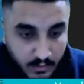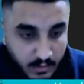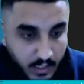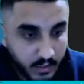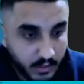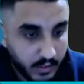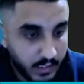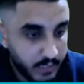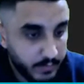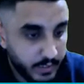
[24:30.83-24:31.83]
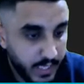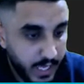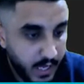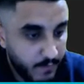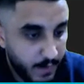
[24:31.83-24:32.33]
Docker, you're letting me
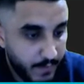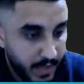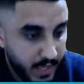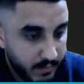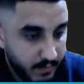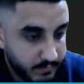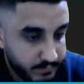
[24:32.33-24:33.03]
down, my man.